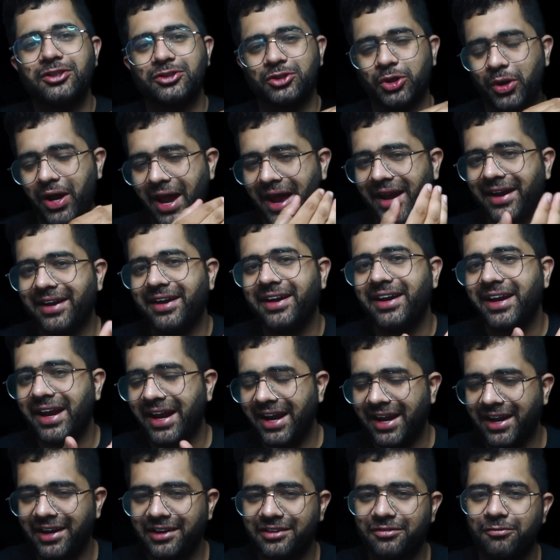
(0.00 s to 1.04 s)
so Henry
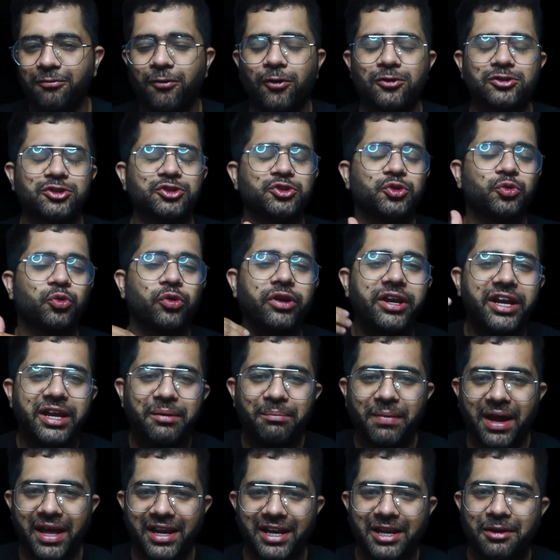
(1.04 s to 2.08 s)
VIII wants to
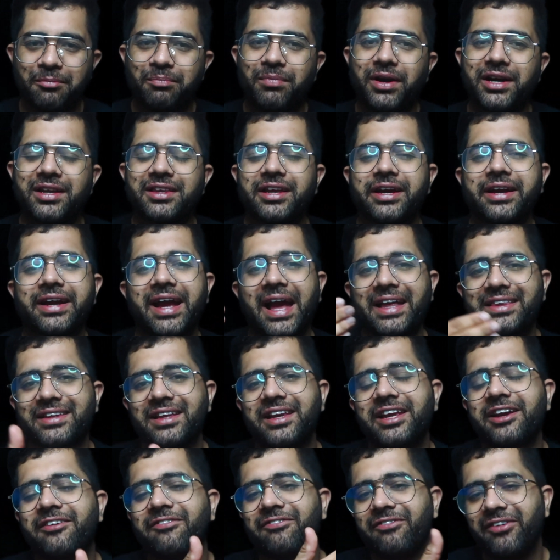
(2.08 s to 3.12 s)
remarry, but the
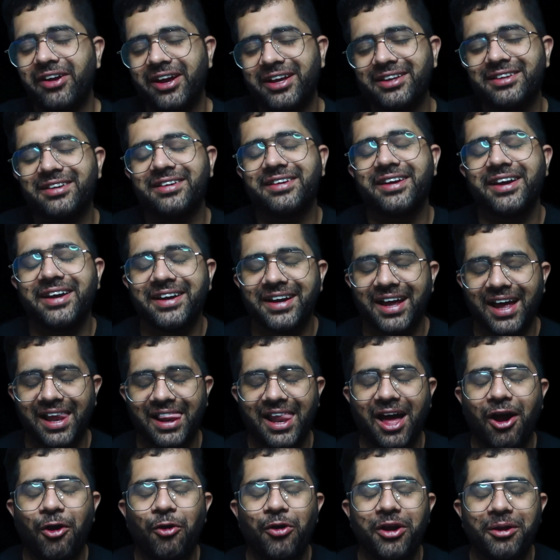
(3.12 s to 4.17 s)
Catholic faith didn't
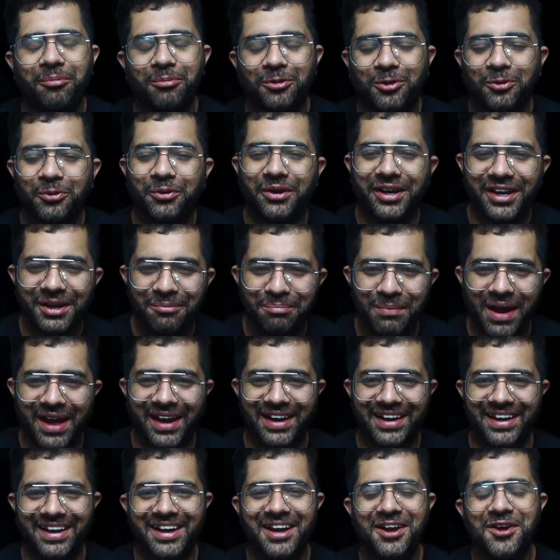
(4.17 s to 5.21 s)
allow him to
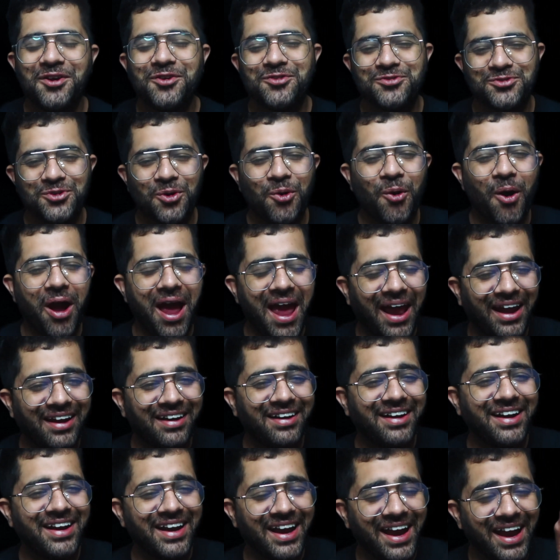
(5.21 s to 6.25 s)
remarry. So
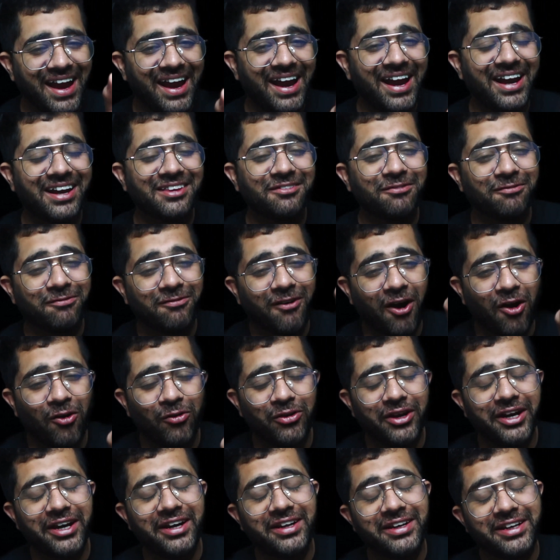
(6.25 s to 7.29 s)
Henry VIII
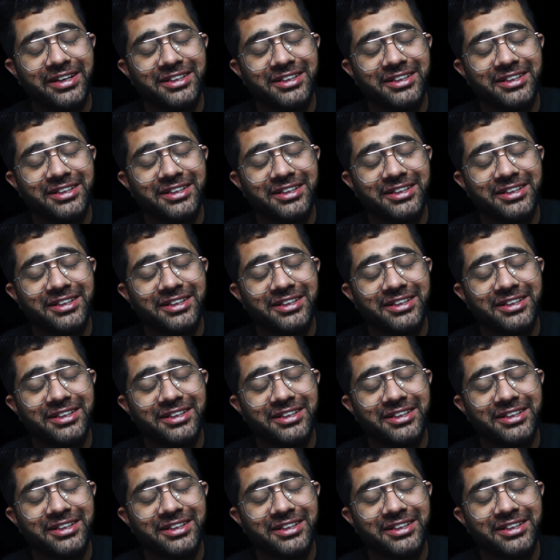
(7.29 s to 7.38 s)
founded